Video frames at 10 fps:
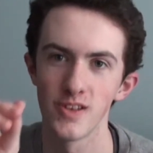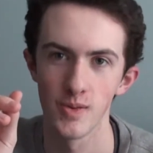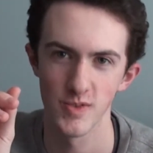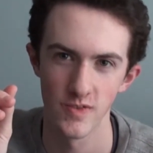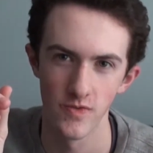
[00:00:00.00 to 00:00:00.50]

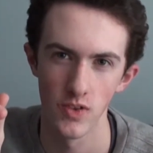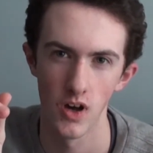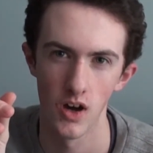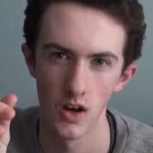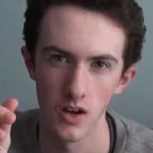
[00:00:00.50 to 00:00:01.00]
Thompson
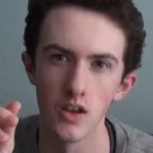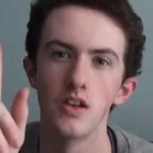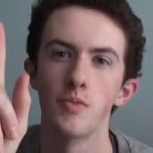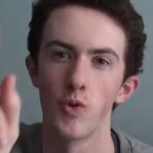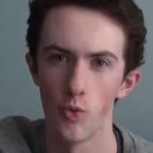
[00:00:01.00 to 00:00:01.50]
vlog
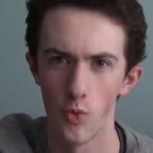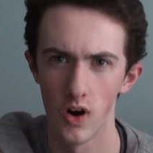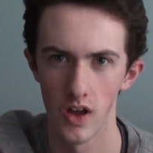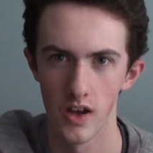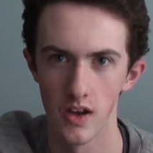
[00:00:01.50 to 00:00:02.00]
number
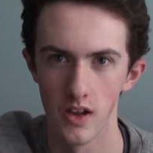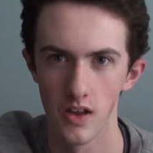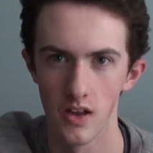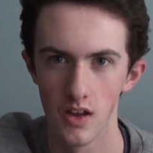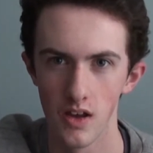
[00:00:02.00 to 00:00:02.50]
1
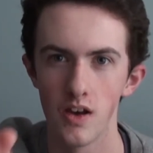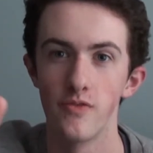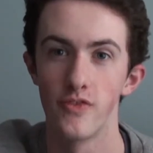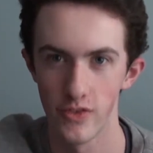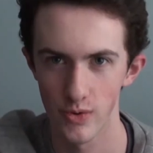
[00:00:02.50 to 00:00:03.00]

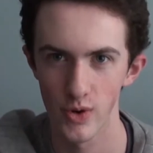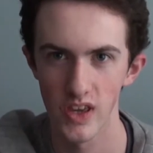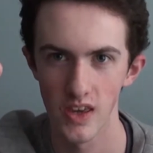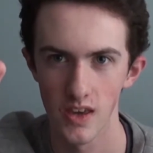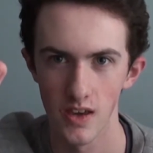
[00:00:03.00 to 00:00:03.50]
of
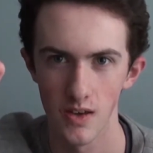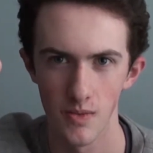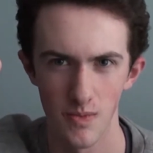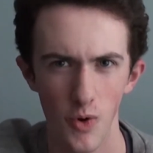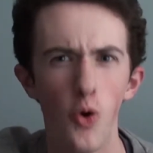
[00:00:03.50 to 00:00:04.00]
3,
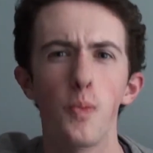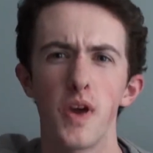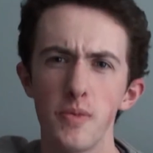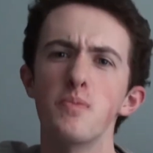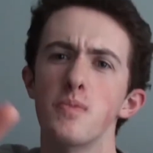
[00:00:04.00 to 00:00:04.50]
or
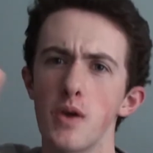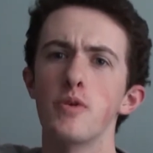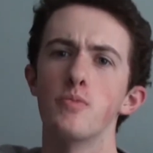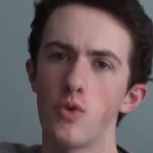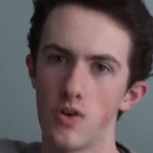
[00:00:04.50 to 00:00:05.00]

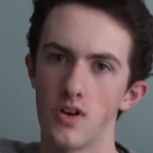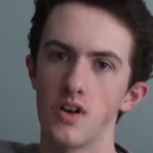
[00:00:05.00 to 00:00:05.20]
maybe more.